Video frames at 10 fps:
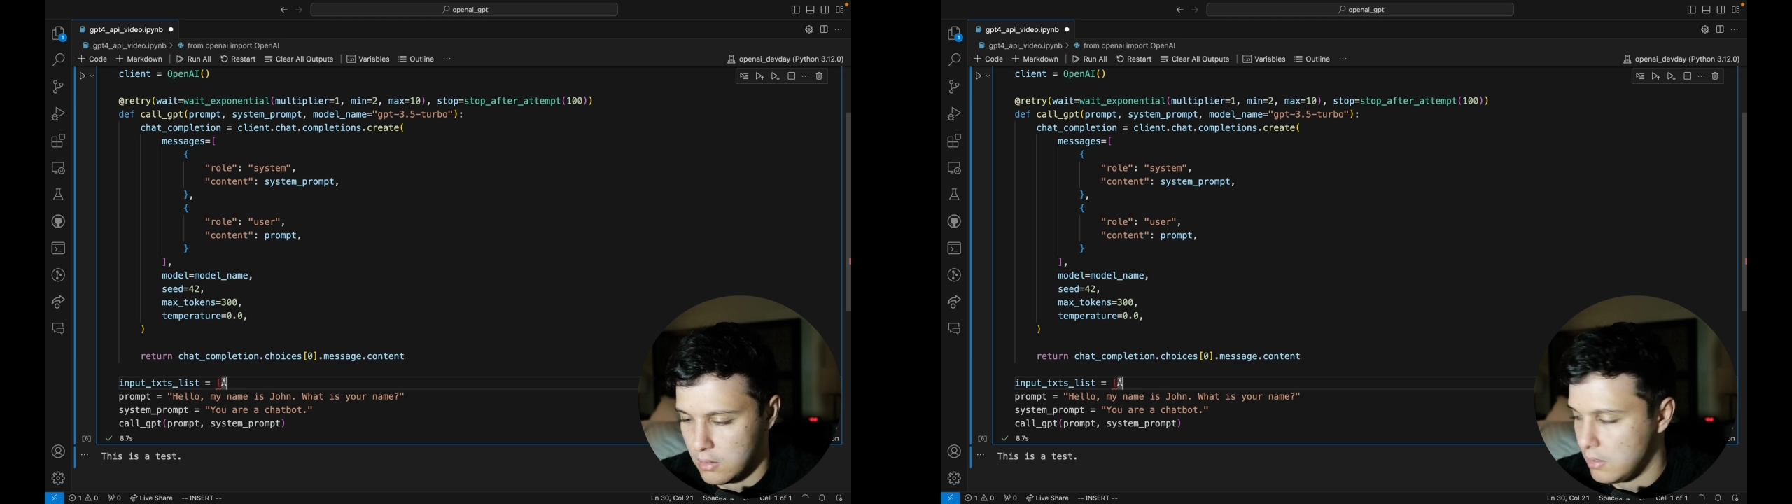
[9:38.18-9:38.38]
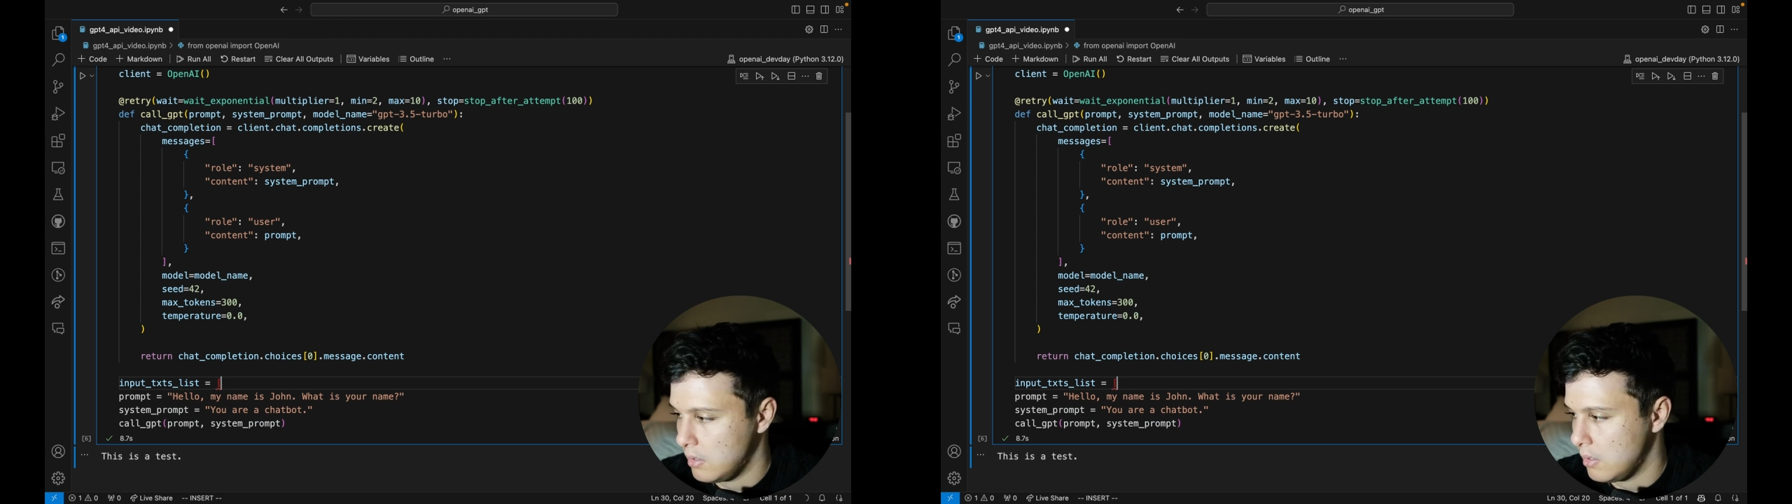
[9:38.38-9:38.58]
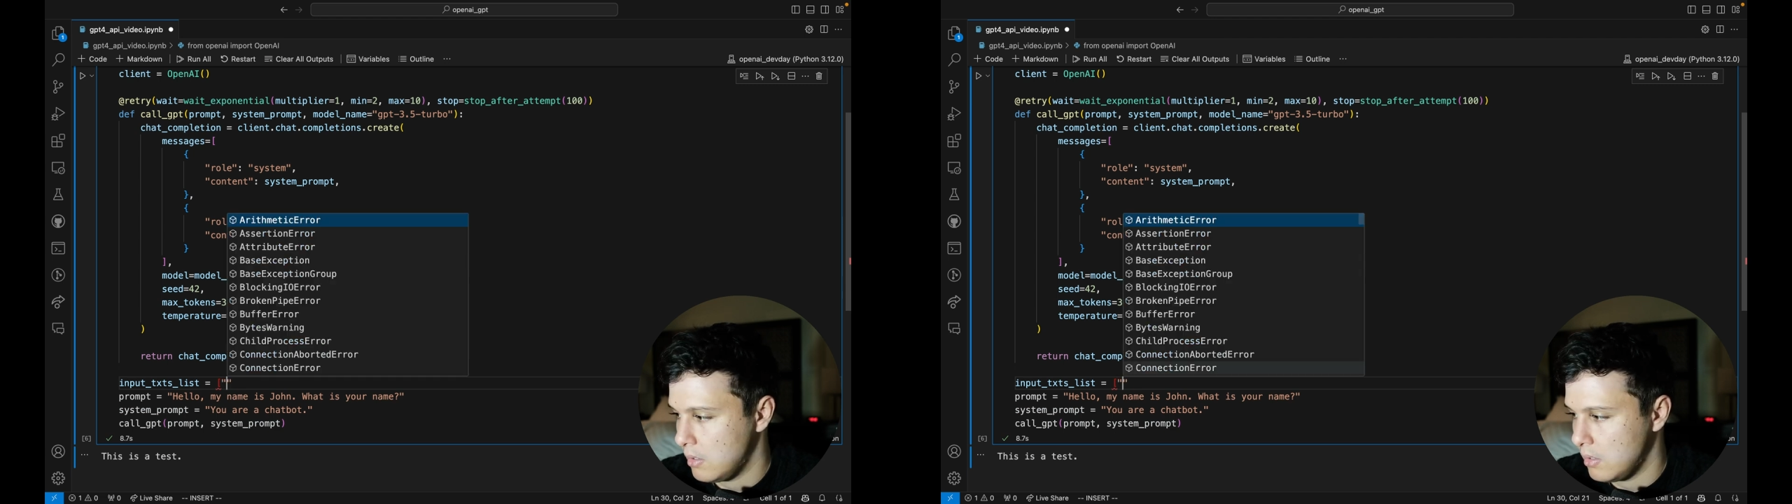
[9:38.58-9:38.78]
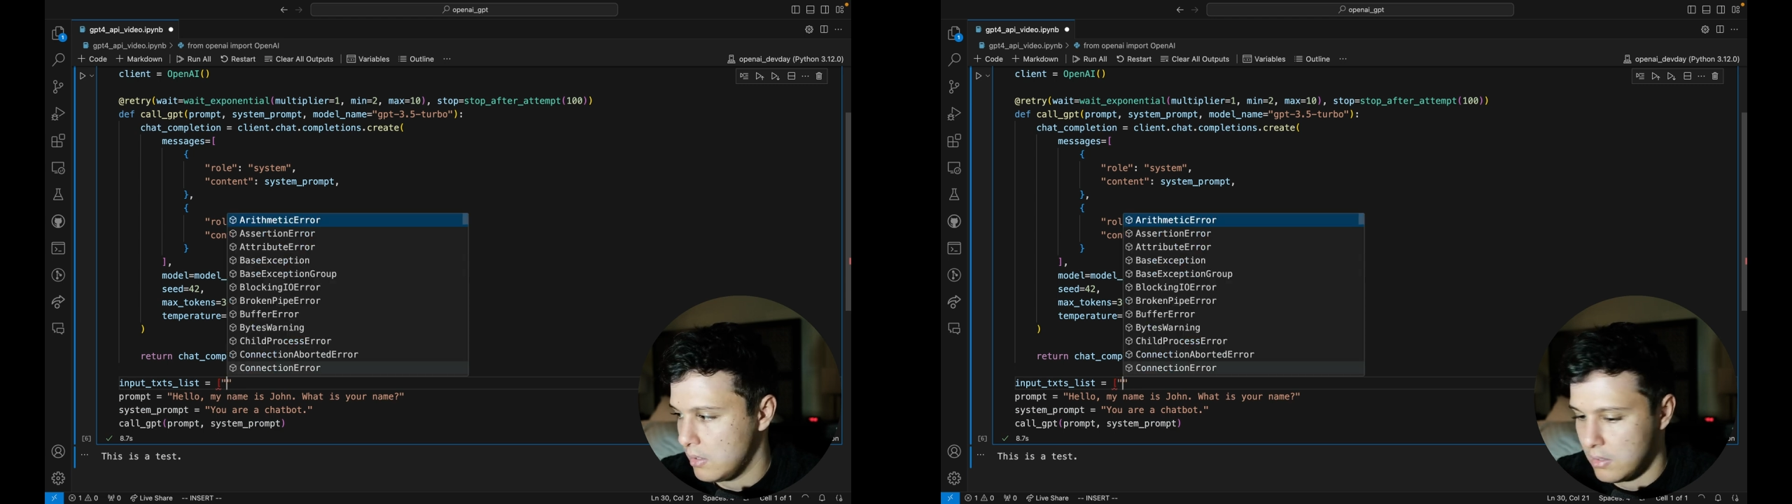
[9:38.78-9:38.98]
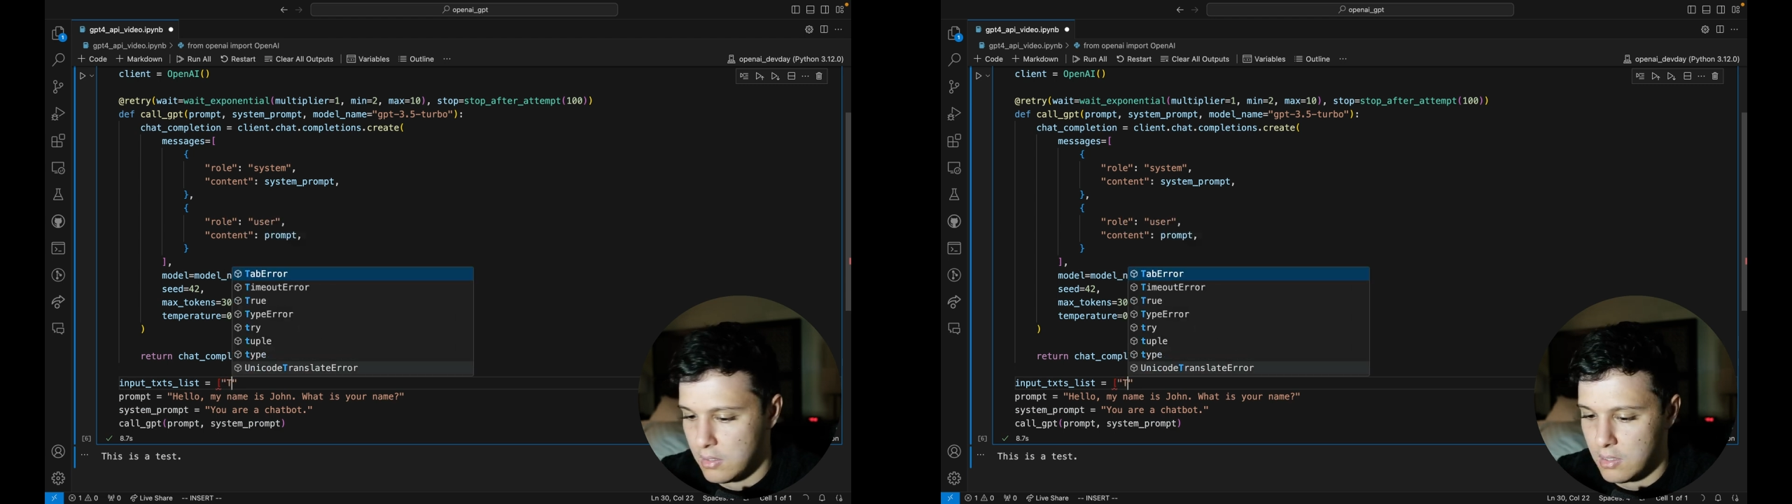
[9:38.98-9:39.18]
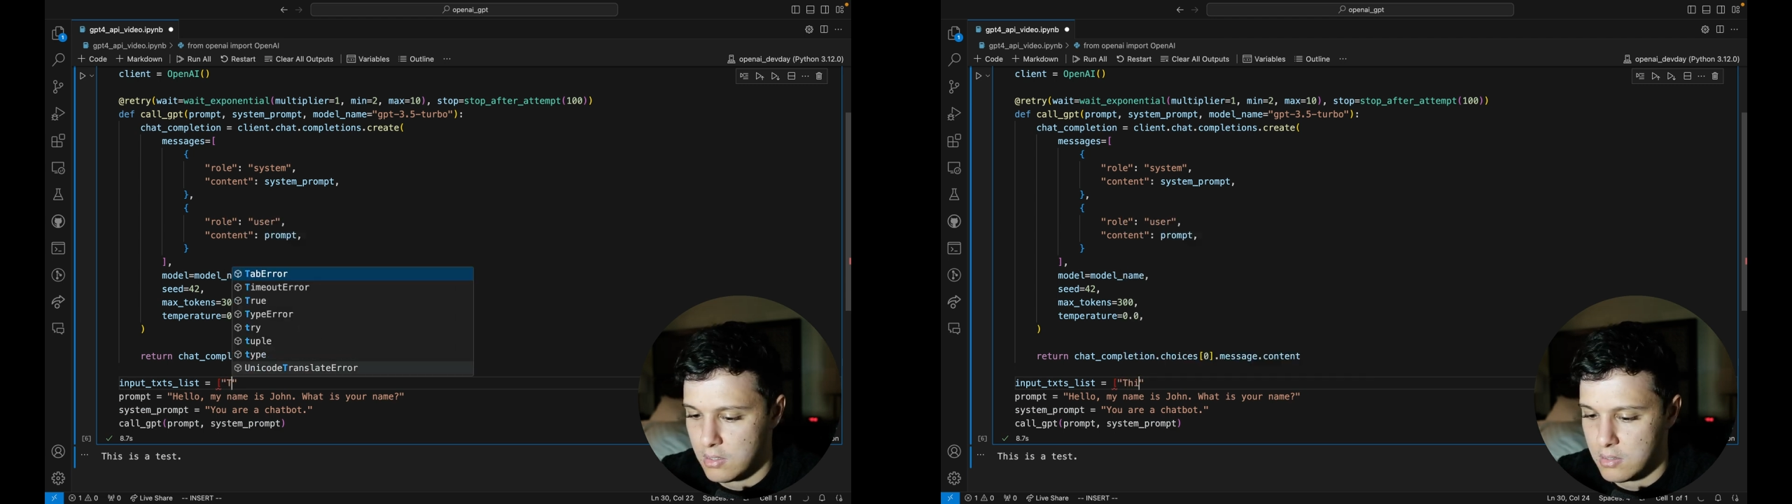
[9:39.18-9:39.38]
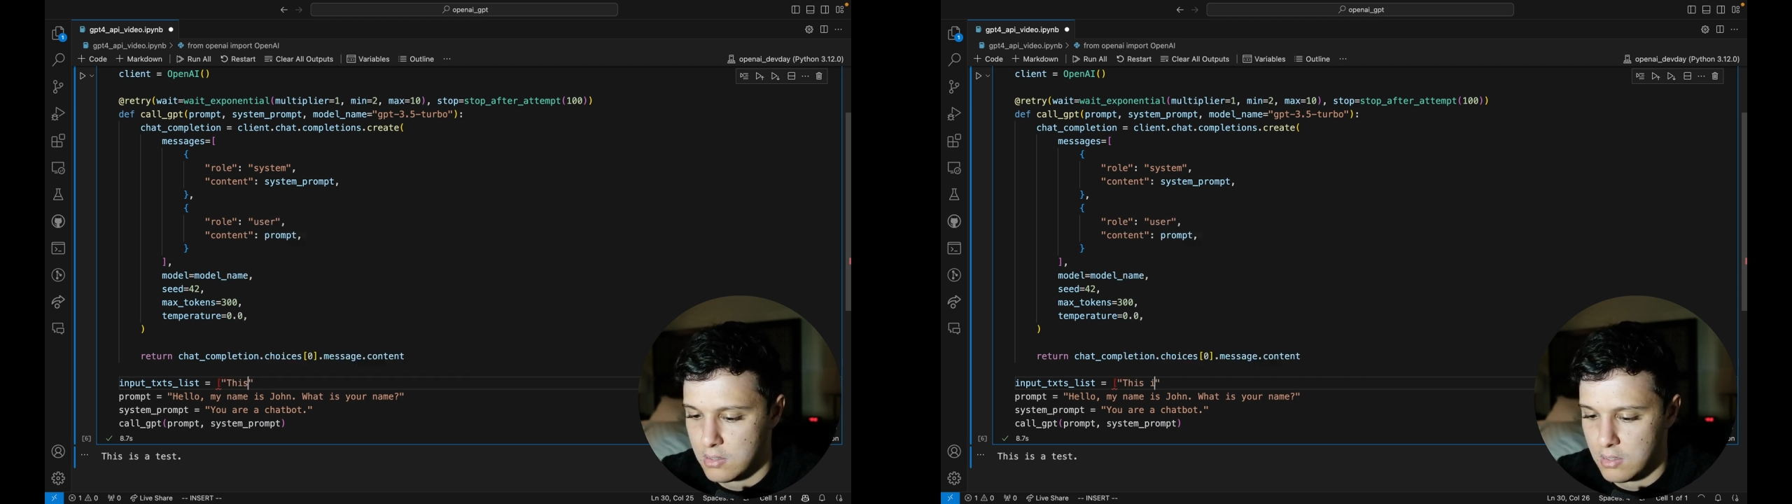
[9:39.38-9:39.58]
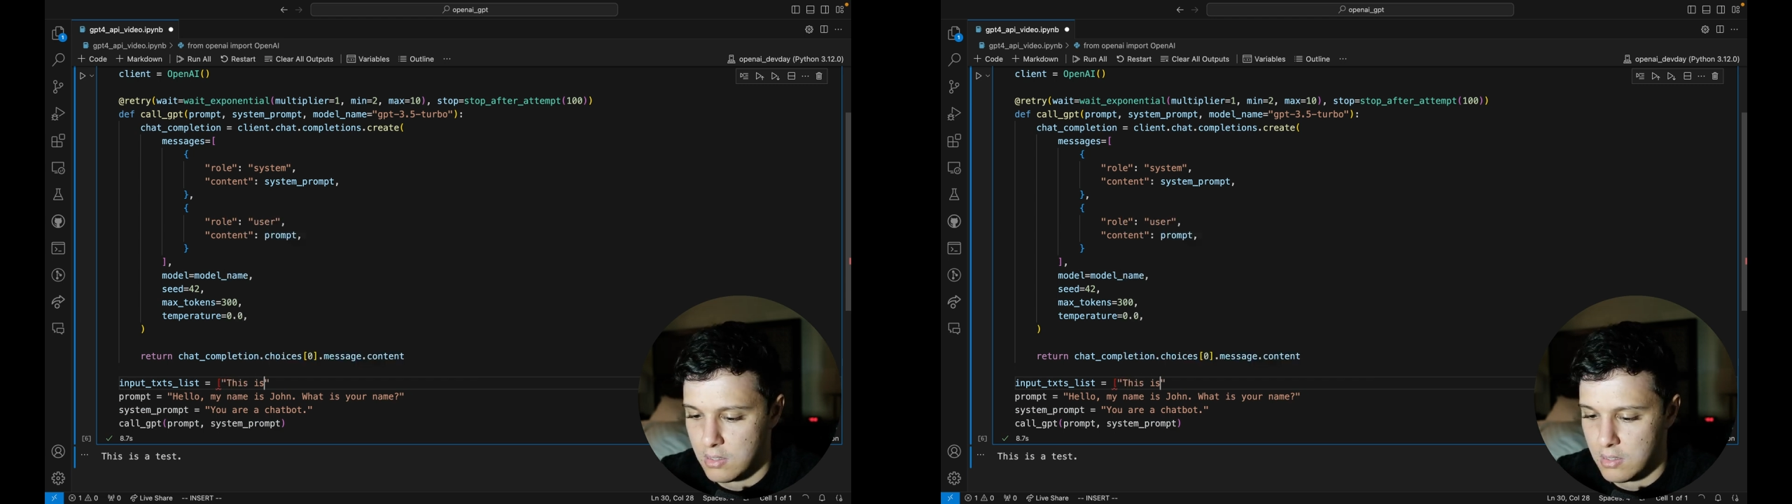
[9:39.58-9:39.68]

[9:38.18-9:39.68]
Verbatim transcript: Uh, this,